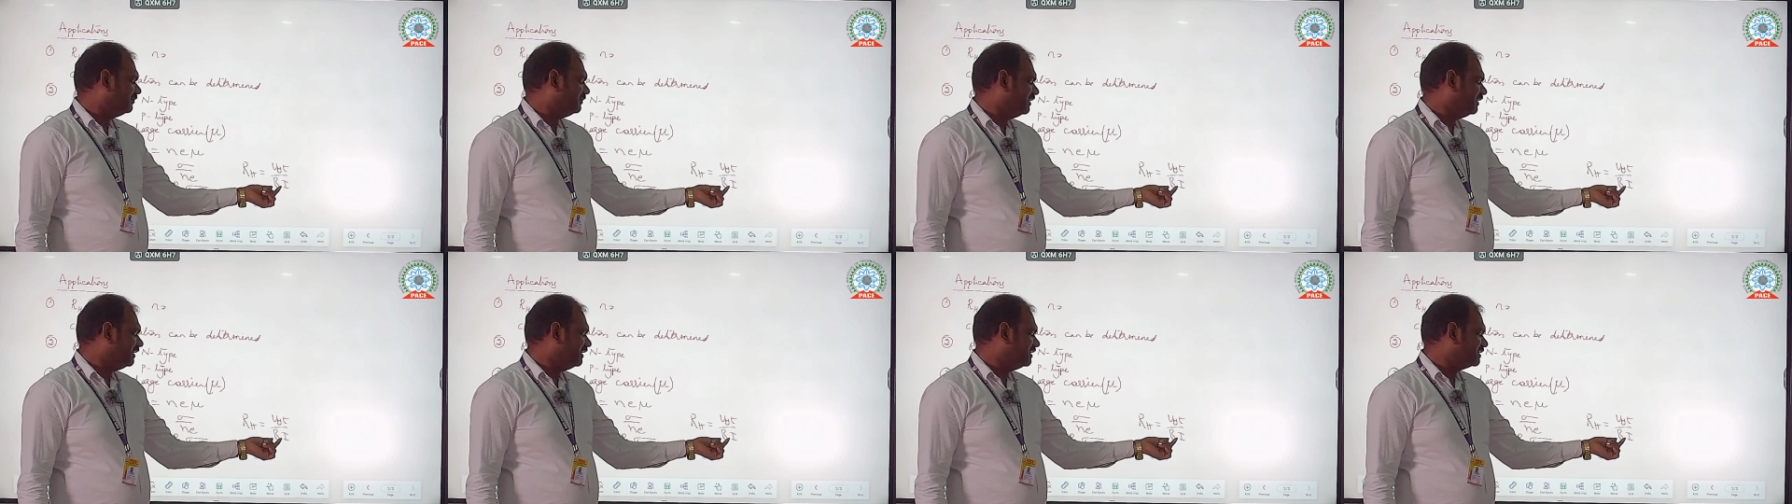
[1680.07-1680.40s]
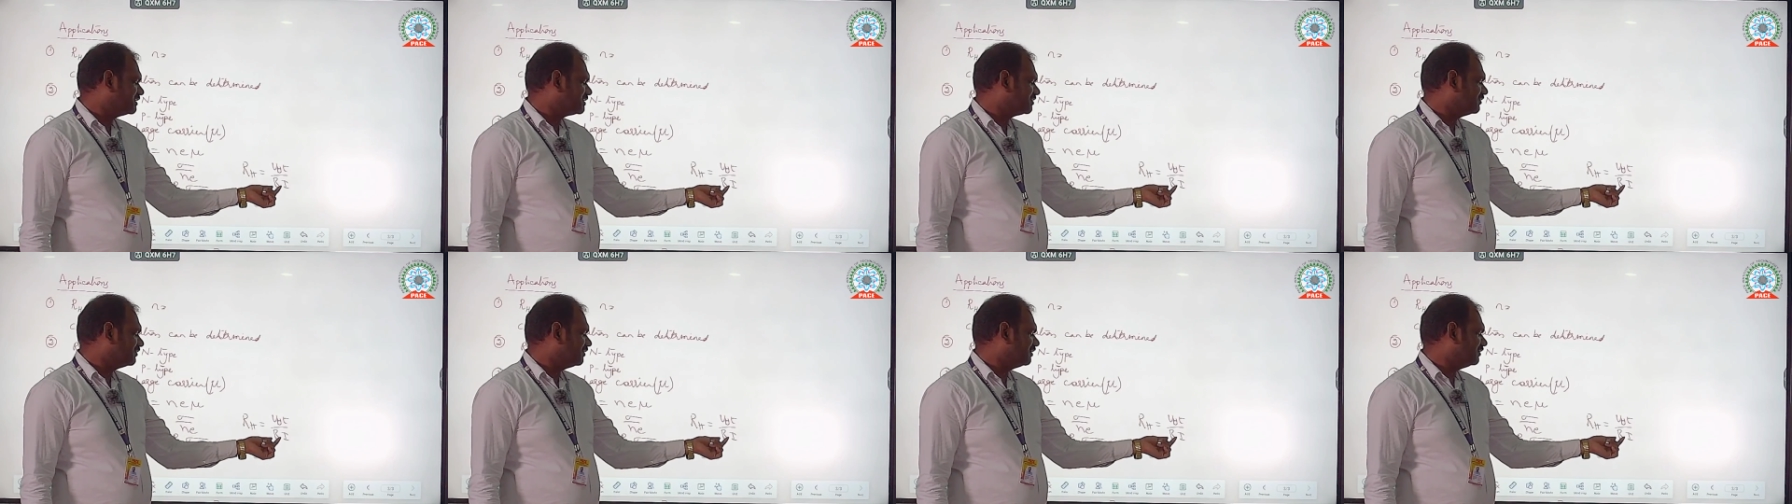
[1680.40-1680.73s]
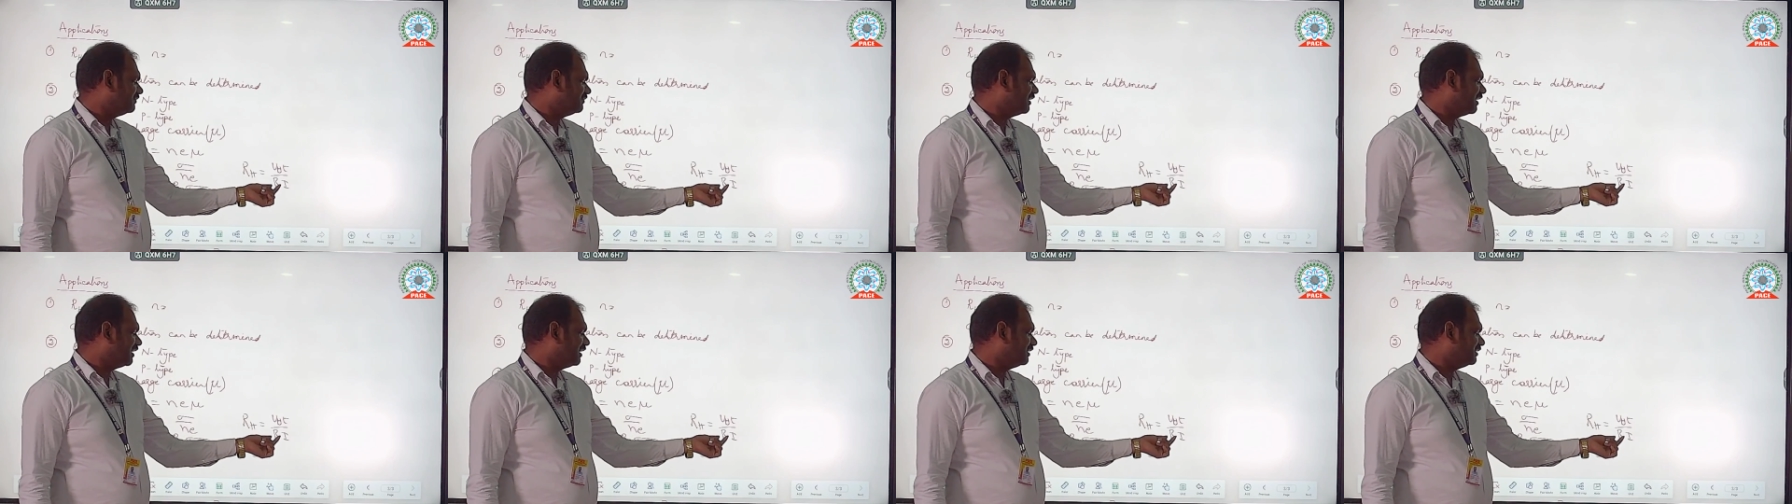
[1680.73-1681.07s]
is known
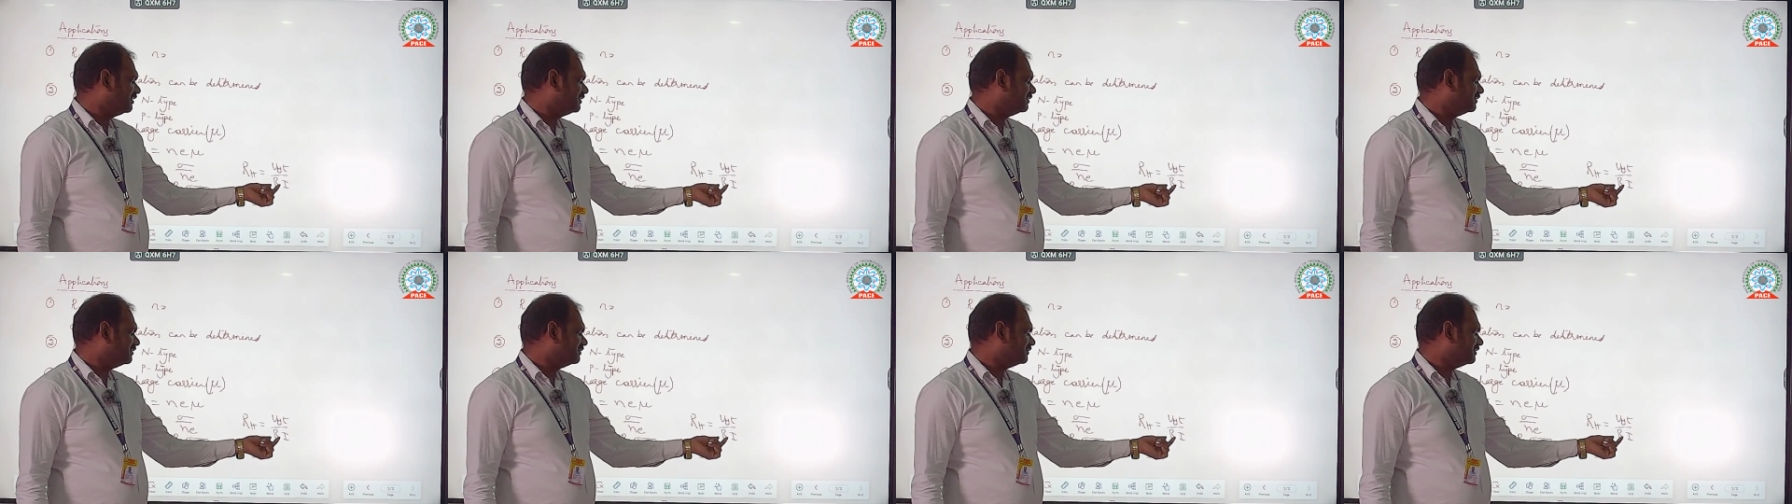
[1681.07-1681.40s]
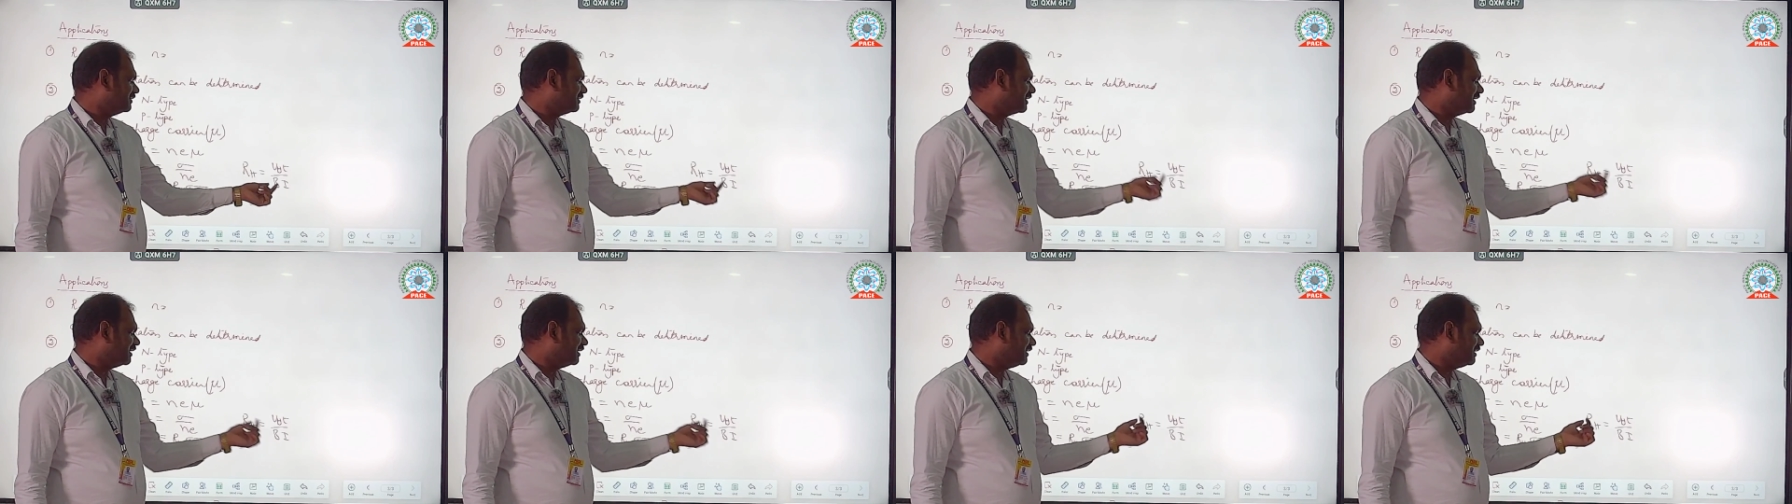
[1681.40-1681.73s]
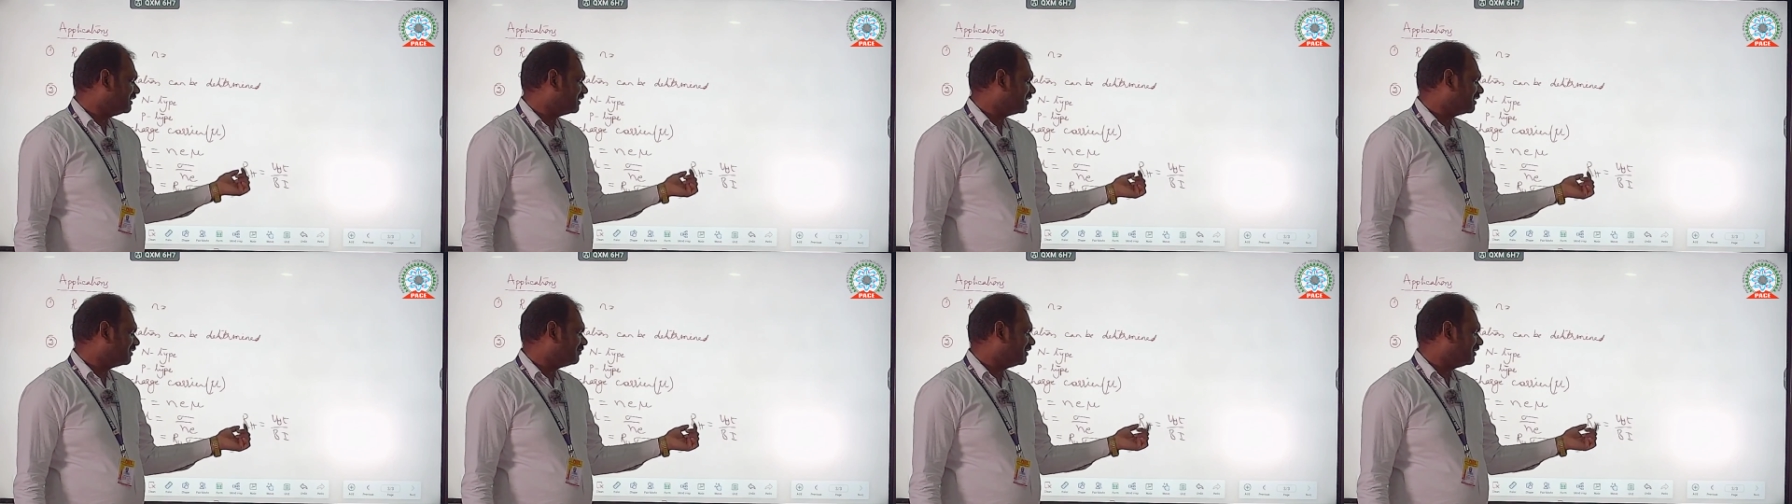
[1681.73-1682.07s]
value, we can
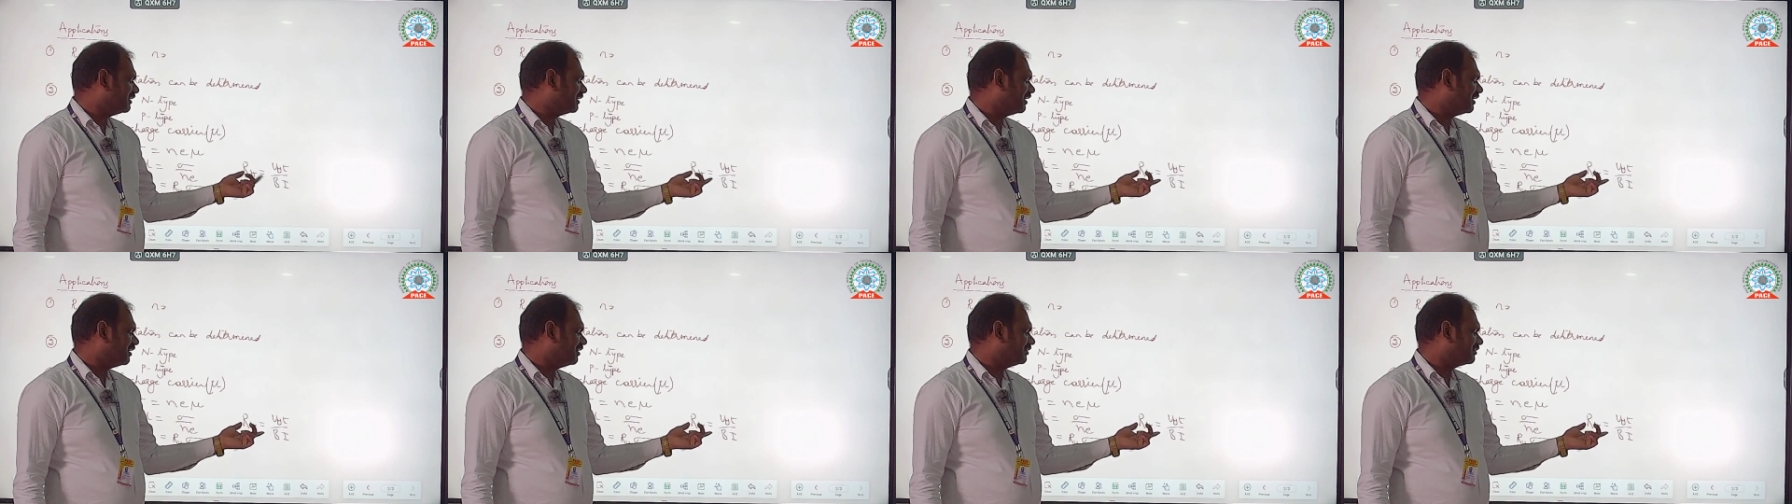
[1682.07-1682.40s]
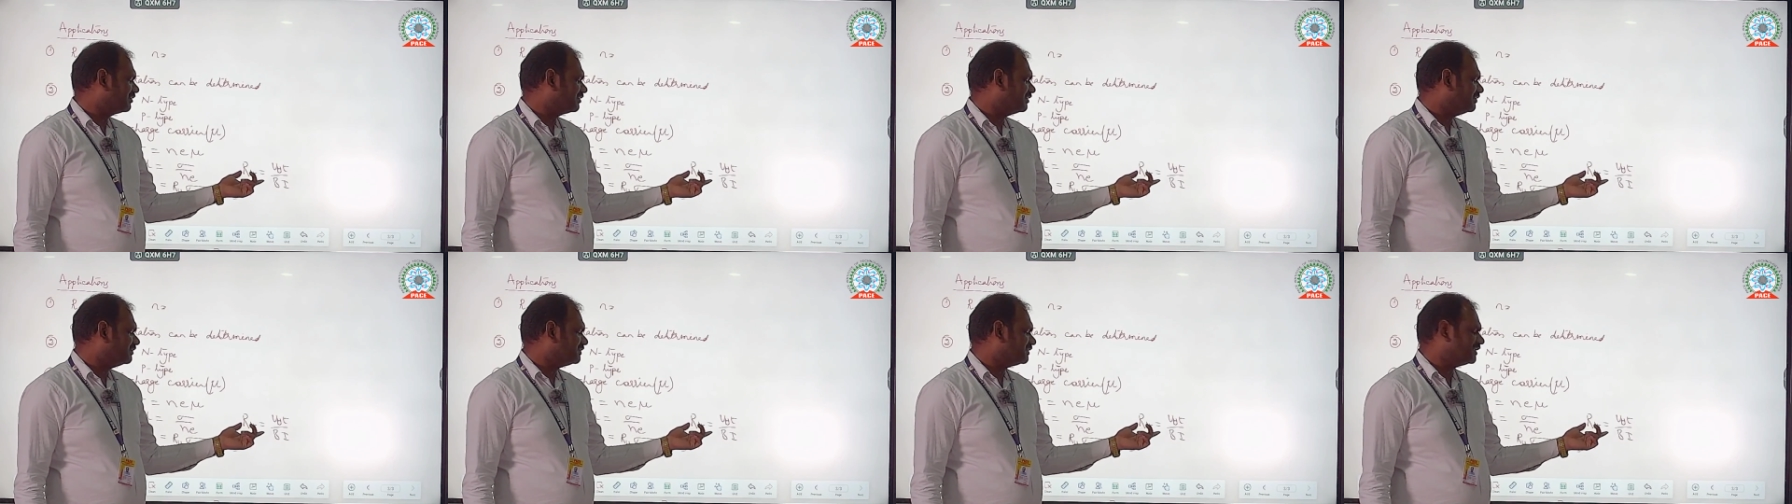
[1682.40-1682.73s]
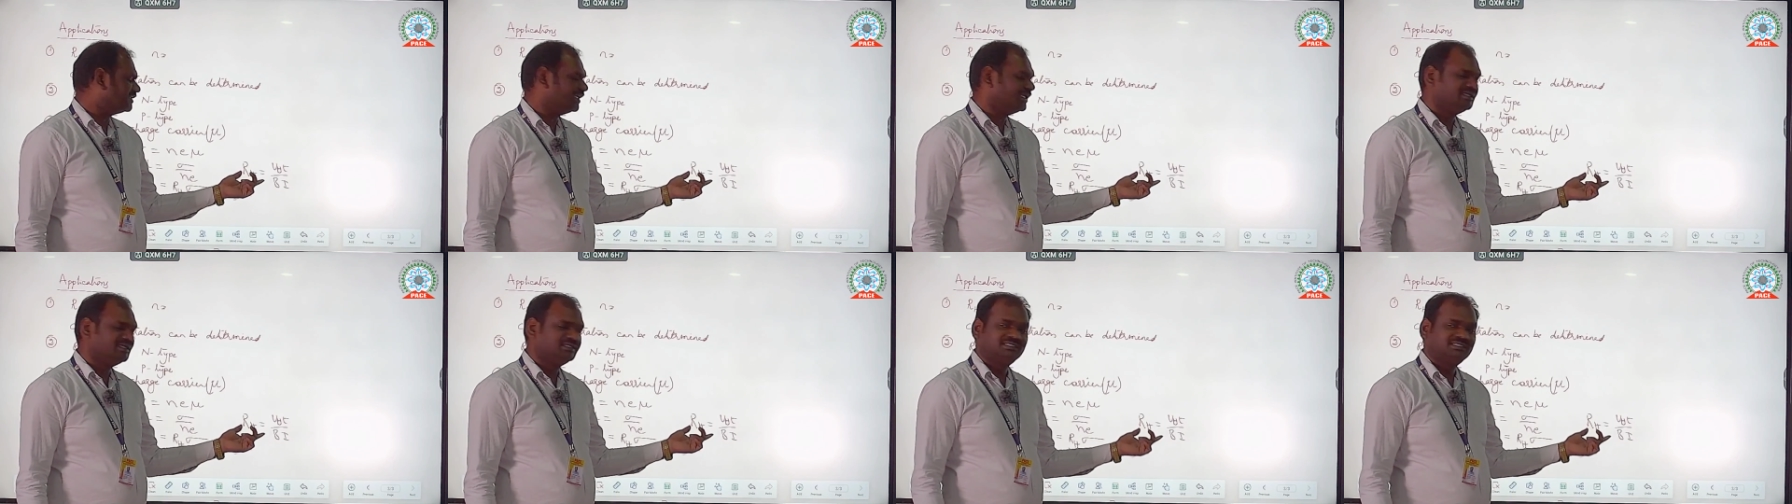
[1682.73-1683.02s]
determine Hall coefficient.